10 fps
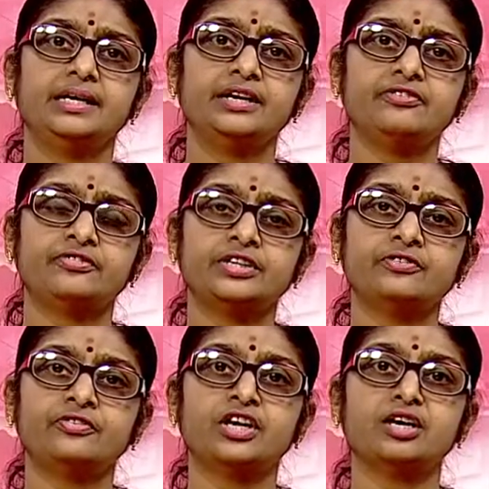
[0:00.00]
If
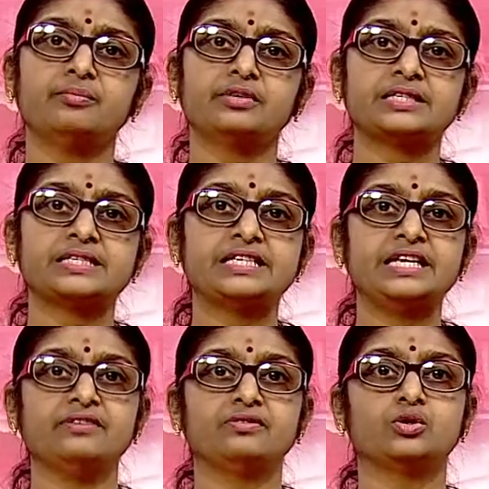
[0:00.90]
the firm
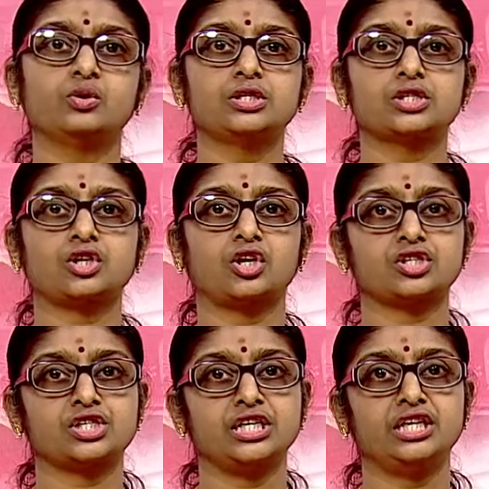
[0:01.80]
received goods
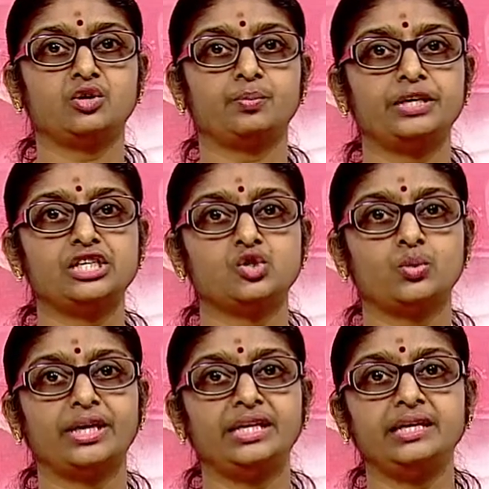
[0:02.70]
costing rupees
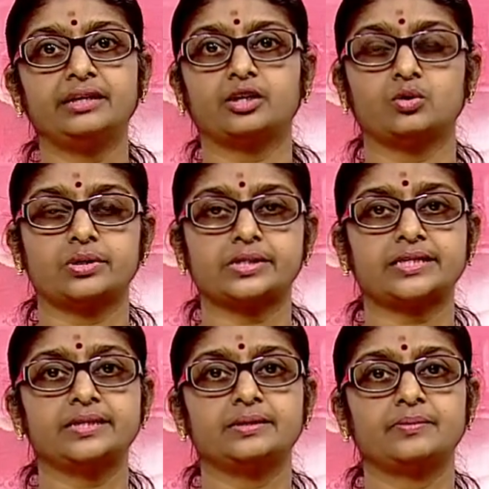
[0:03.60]

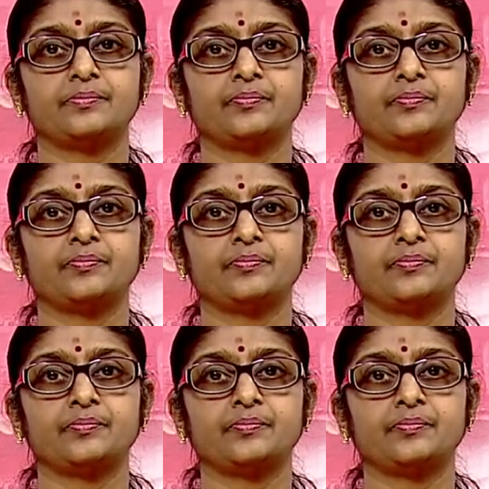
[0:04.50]
20,000